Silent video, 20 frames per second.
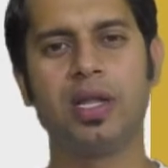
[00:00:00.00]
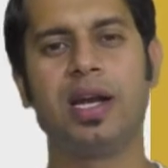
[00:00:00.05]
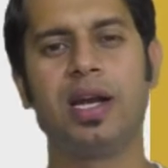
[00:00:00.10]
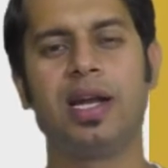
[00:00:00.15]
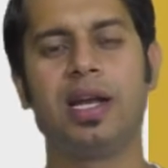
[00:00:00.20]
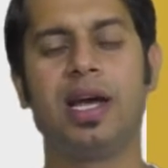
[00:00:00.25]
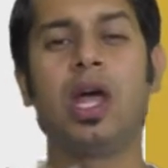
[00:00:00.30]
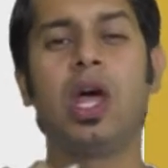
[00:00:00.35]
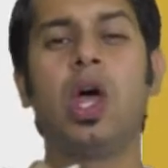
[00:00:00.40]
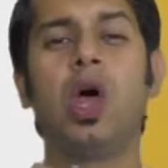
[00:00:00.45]
the
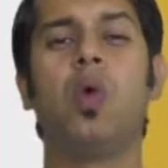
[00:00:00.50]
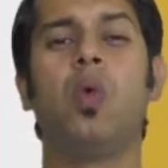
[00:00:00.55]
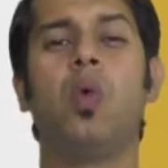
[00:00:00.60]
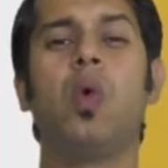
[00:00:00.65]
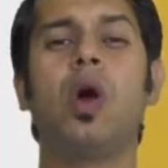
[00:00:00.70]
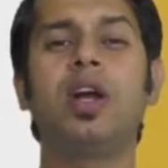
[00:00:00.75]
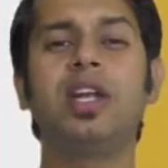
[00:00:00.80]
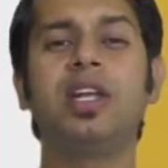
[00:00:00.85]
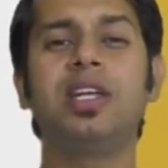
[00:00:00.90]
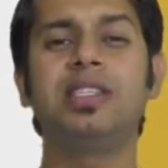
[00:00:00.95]
return,
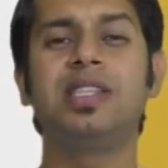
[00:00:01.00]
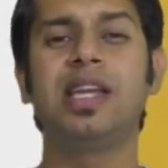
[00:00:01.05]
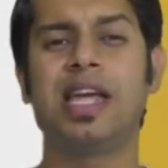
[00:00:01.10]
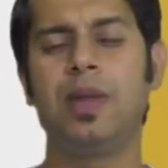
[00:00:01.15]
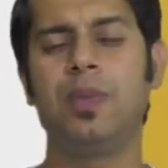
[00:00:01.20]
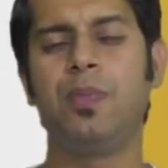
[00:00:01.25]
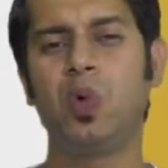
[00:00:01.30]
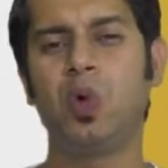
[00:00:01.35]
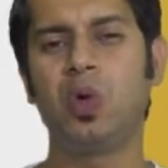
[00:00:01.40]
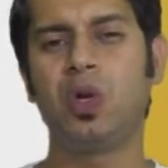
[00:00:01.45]
what is the
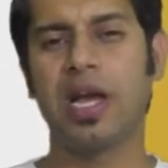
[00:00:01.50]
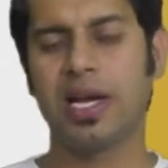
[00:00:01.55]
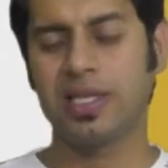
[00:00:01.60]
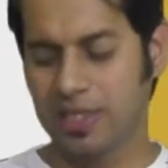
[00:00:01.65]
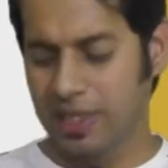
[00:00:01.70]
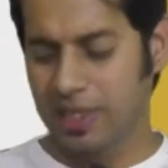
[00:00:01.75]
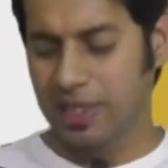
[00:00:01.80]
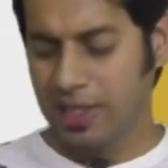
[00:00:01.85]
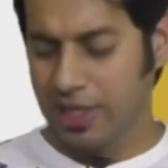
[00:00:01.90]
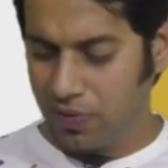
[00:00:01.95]
input
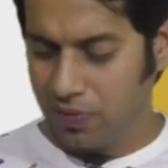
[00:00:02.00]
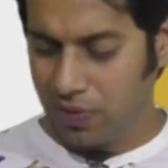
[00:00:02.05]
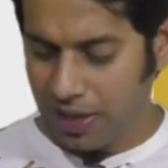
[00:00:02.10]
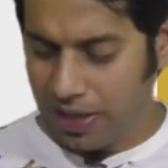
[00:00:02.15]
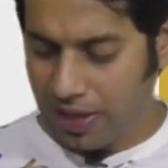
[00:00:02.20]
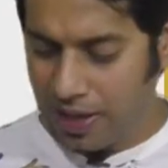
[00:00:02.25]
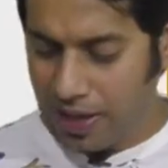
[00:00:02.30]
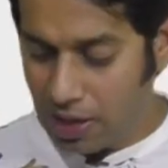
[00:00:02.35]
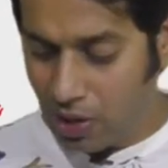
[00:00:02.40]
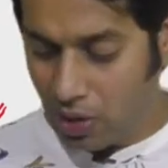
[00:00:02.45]
tax credit with
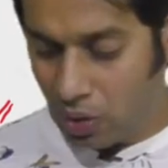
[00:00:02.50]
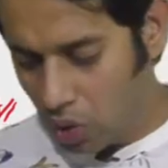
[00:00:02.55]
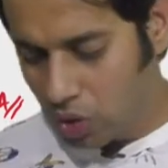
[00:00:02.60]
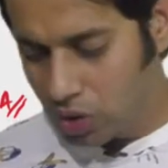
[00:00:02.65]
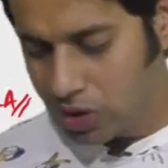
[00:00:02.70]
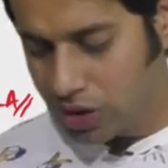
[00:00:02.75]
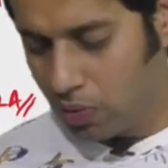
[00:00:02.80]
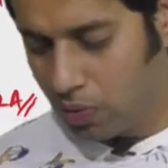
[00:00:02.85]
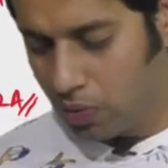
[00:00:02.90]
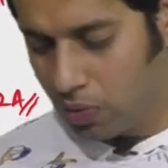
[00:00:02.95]
regard to
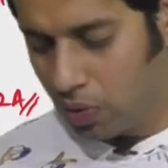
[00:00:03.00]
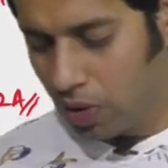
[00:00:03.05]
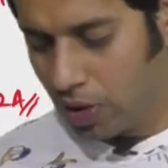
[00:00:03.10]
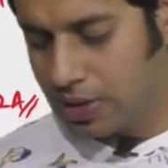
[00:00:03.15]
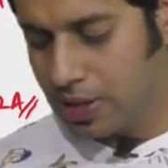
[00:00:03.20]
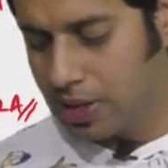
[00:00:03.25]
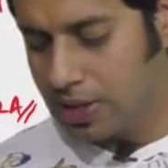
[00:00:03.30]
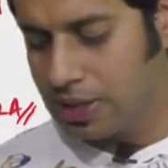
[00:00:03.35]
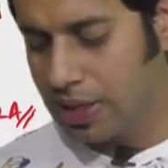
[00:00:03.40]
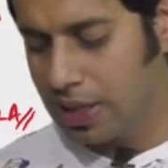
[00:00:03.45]
those
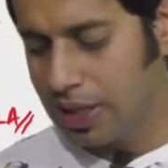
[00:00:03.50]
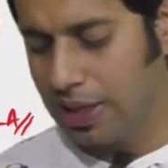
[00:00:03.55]
invoices?